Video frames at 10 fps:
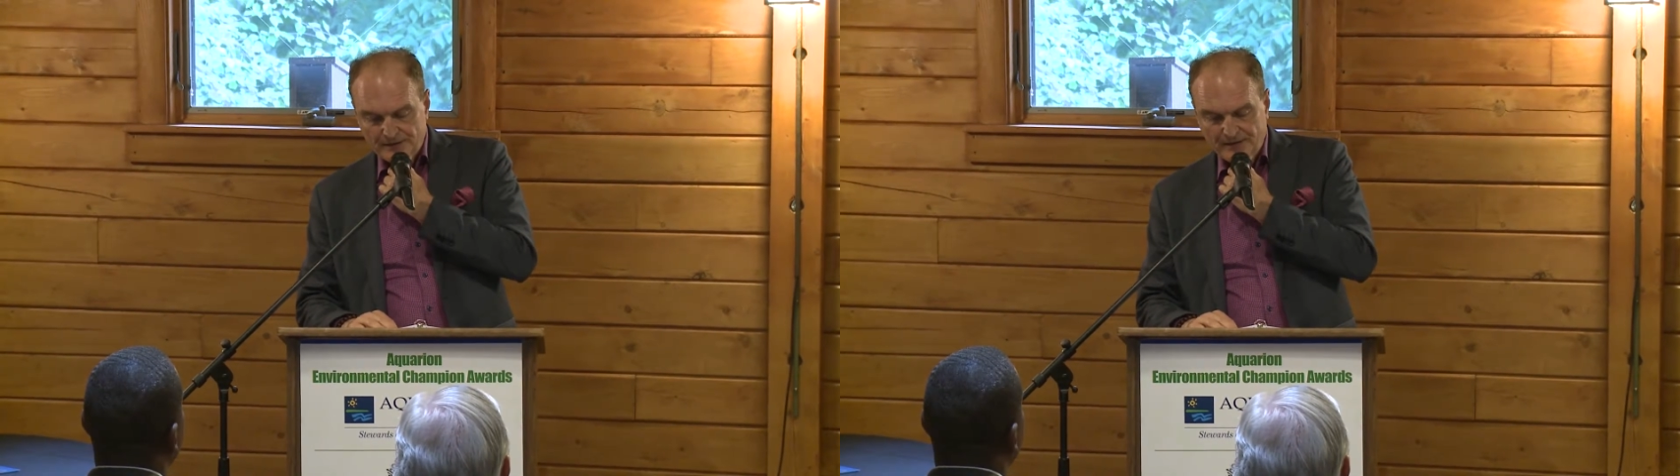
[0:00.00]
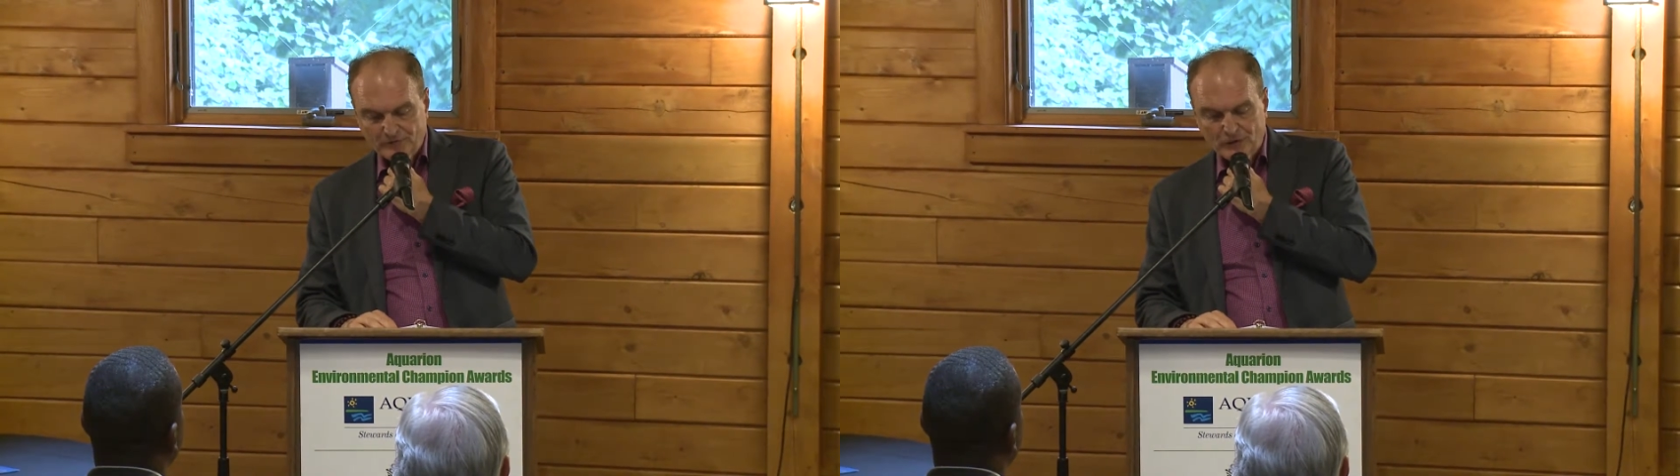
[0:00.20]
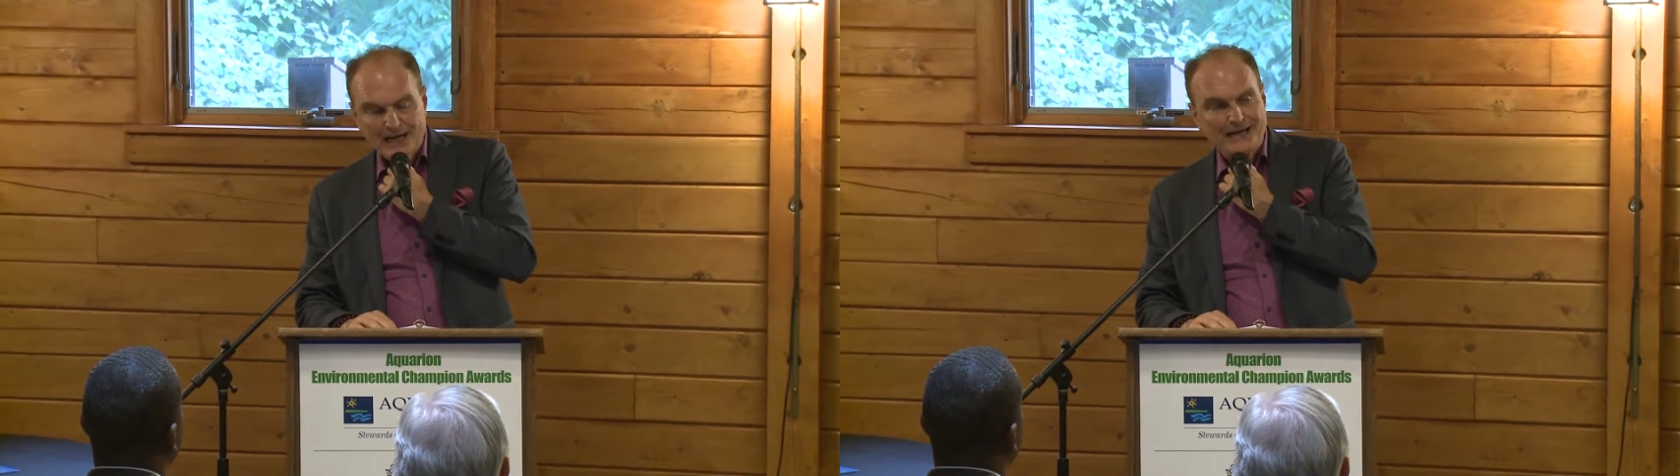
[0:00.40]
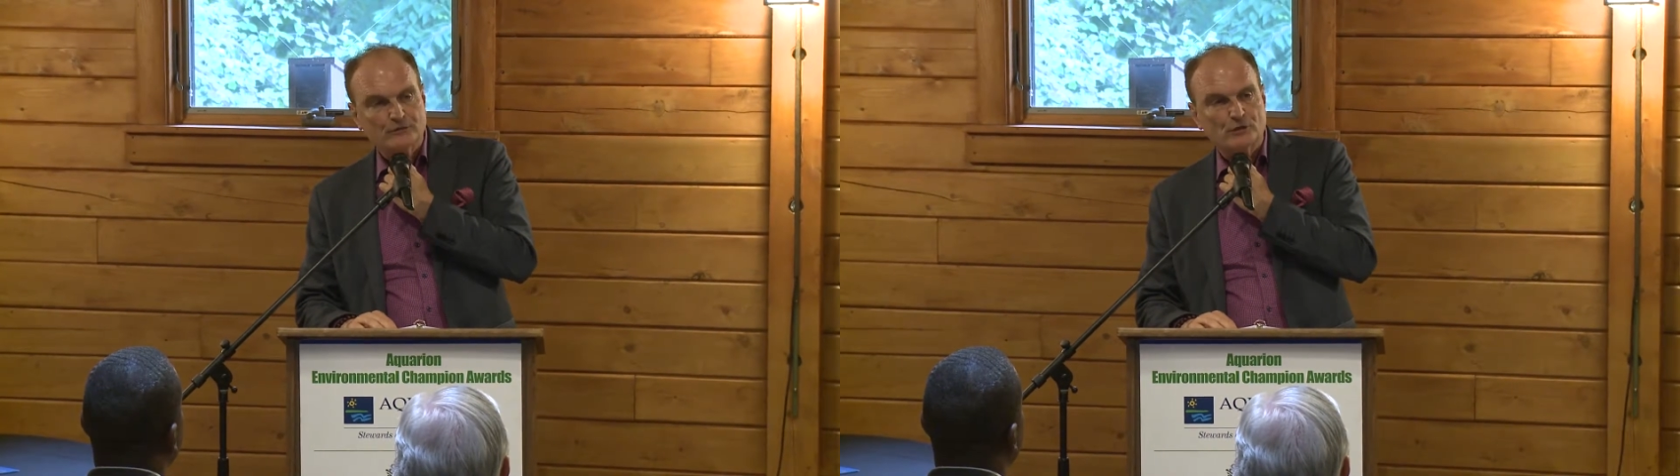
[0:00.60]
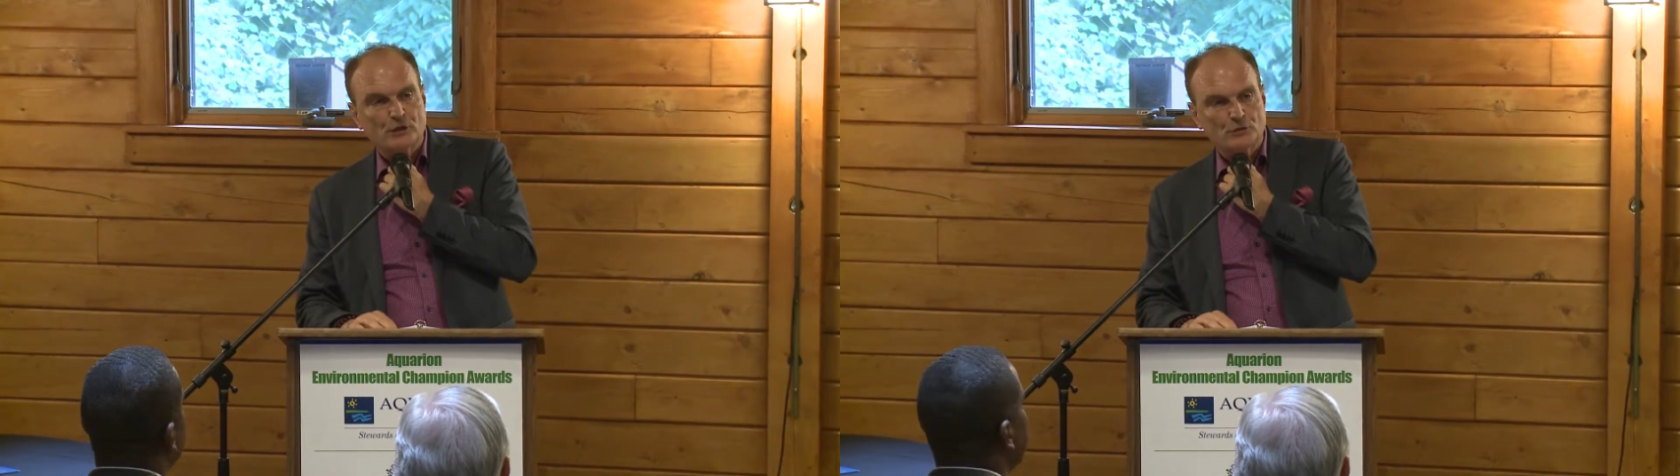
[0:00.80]
of our
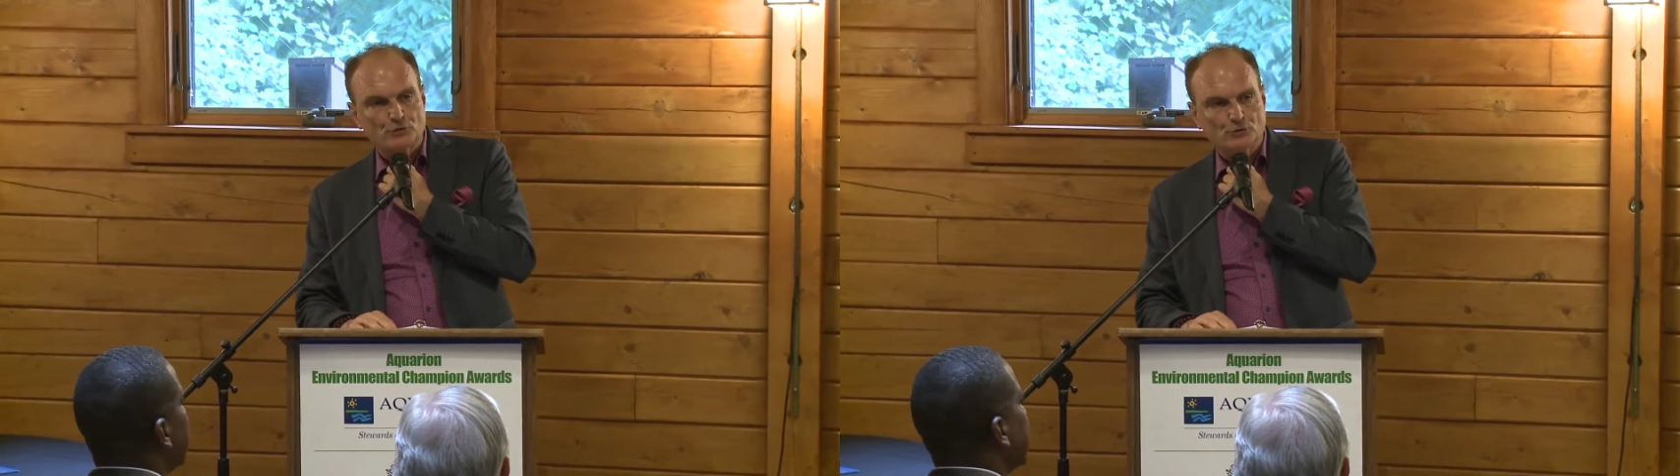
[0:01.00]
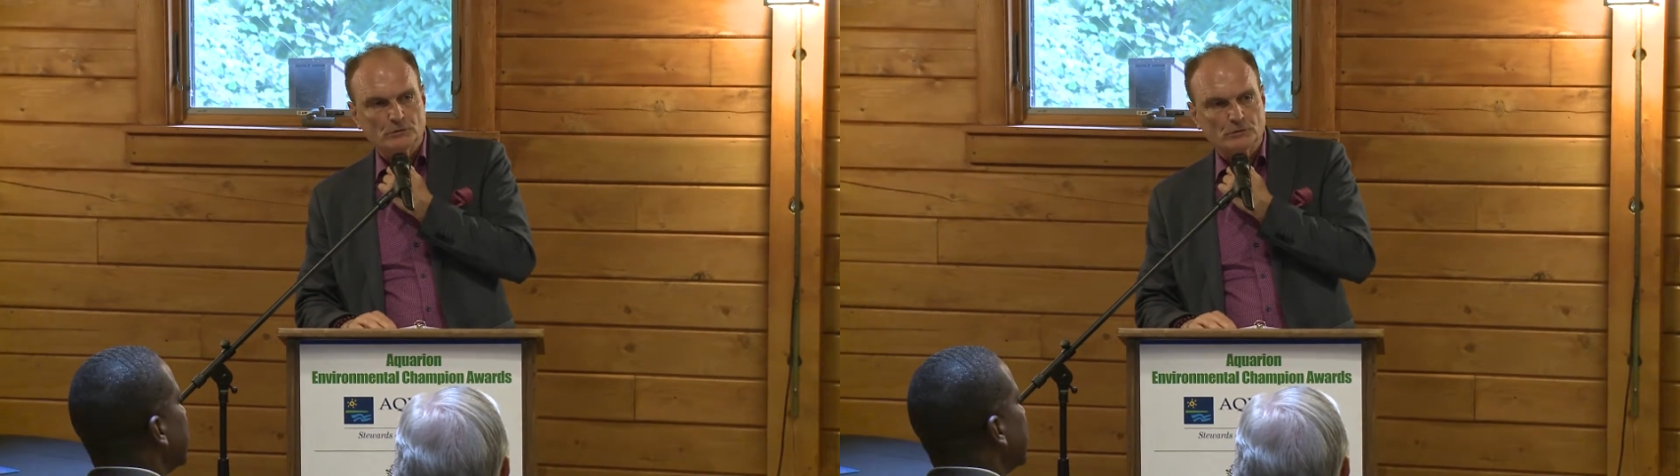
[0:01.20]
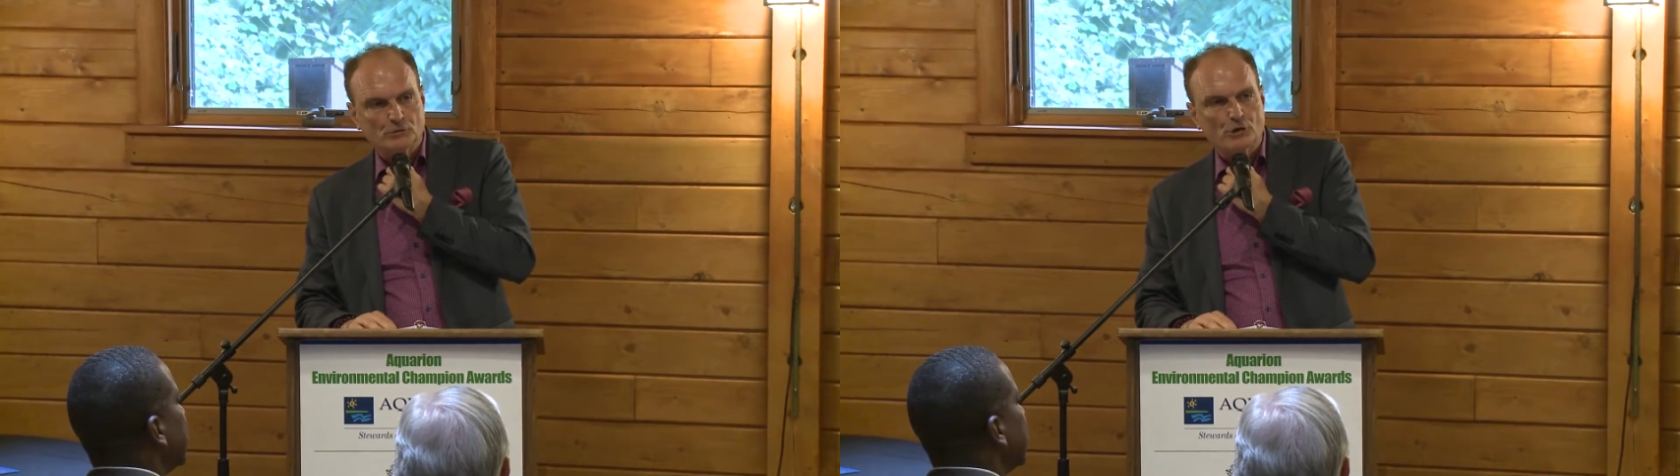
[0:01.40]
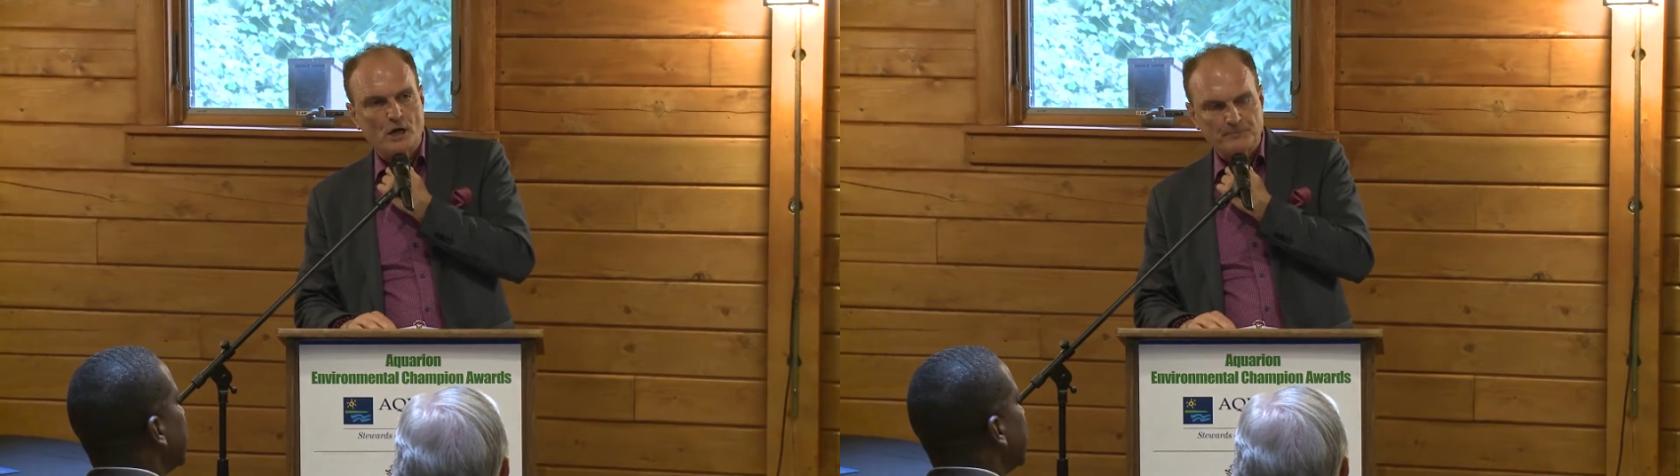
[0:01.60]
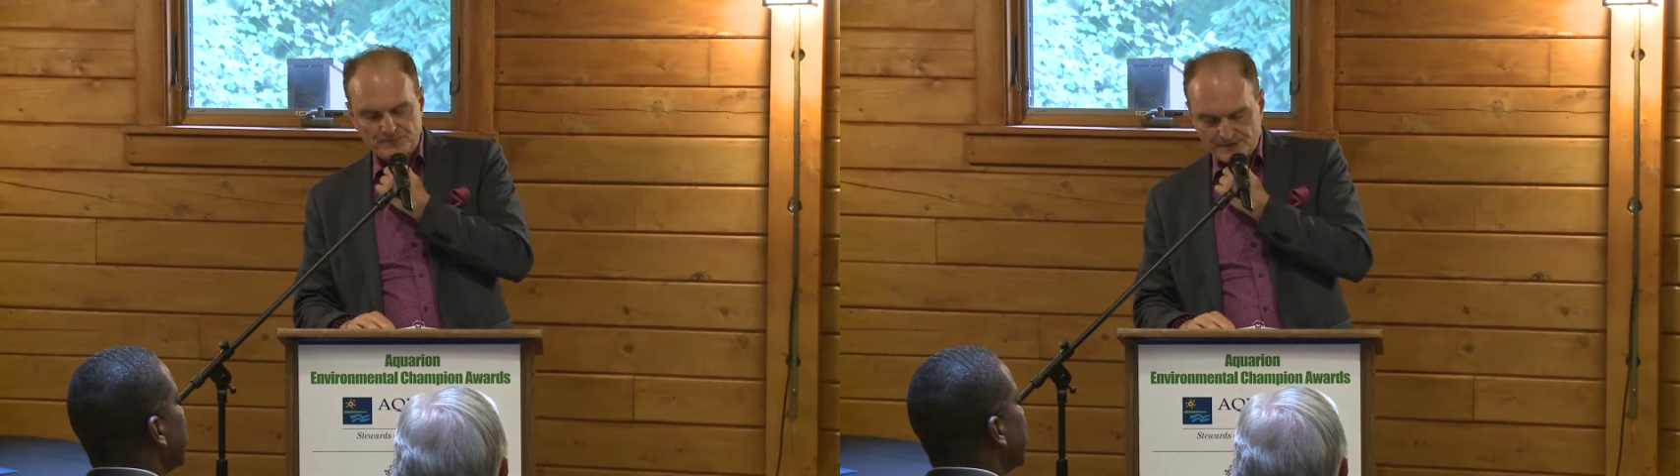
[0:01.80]
agricultural
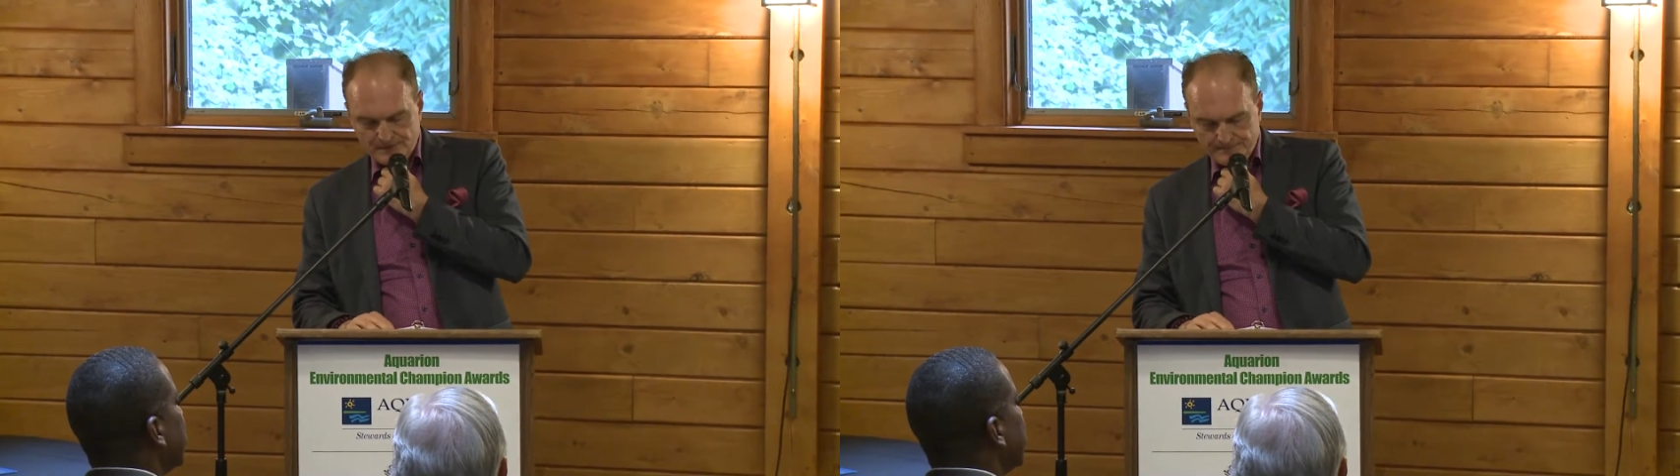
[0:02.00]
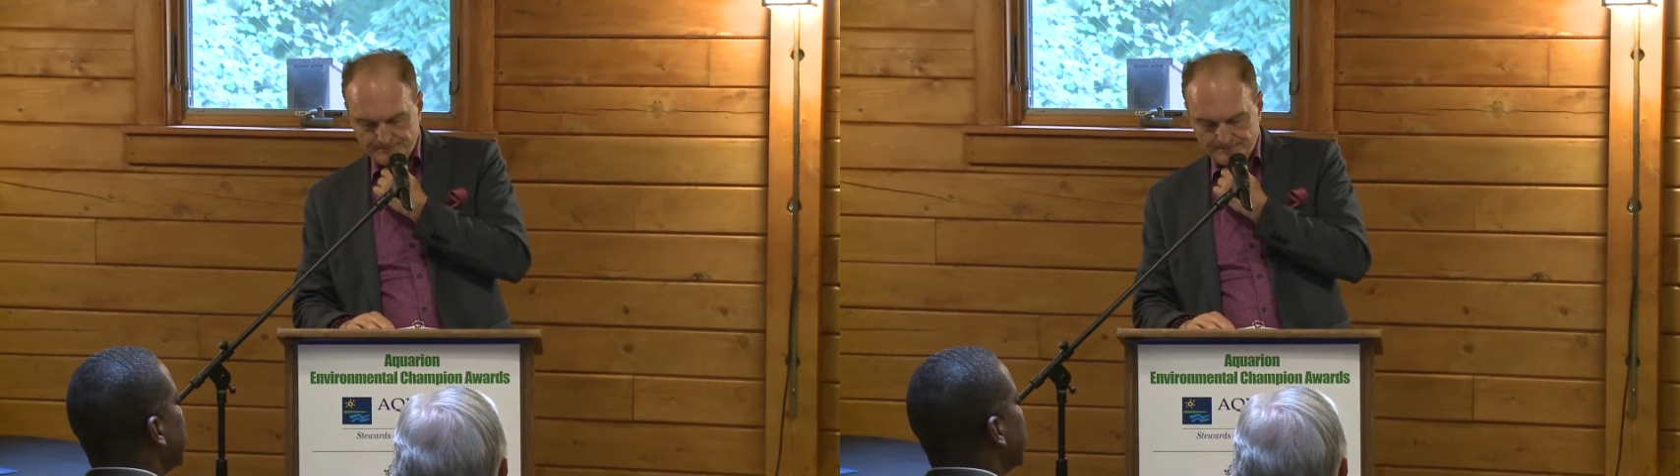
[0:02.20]
crops